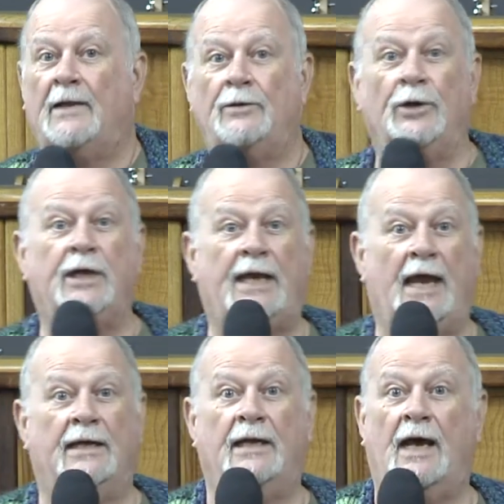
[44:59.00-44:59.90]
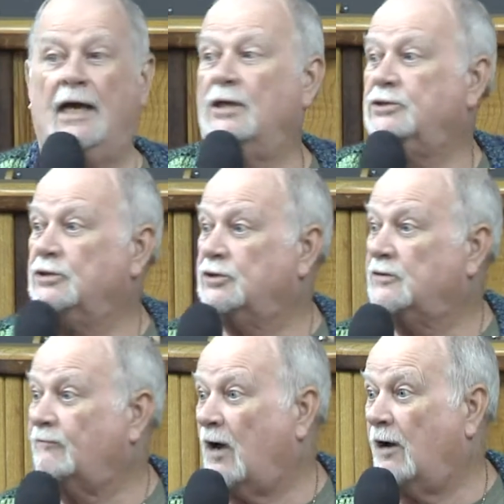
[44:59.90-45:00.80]
So there is stuff
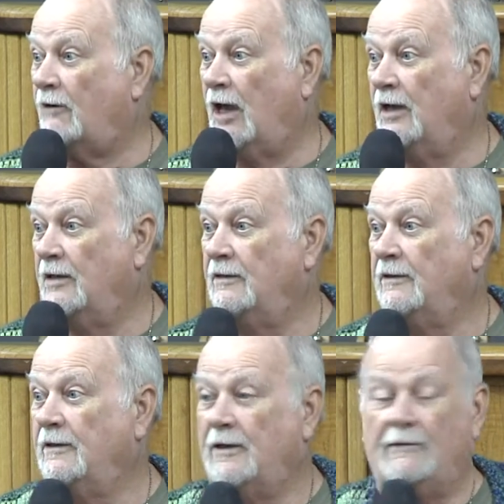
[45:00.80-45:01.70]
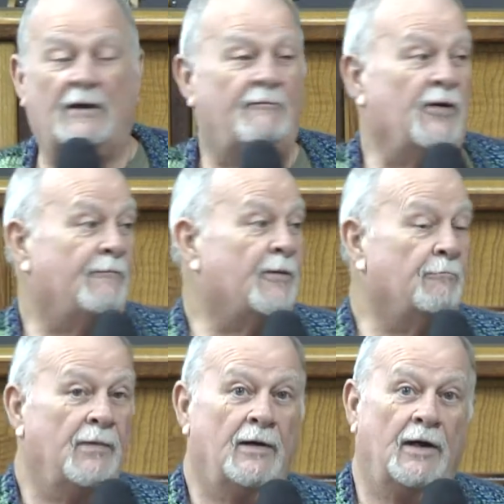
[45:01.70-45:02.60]
like that. Look at
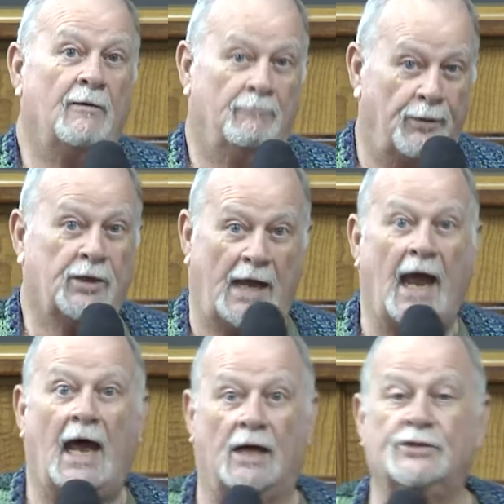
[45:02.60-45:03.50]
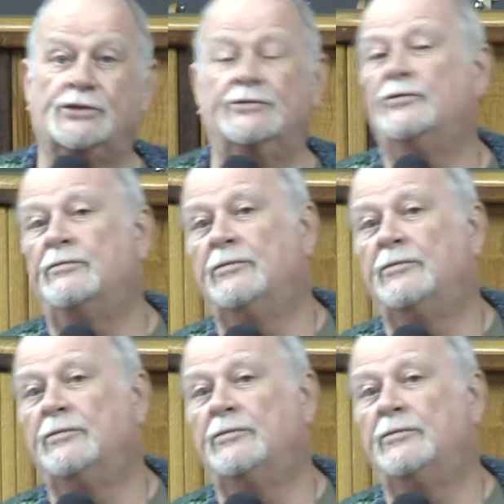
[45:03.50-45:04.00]
Ananias and Sapphira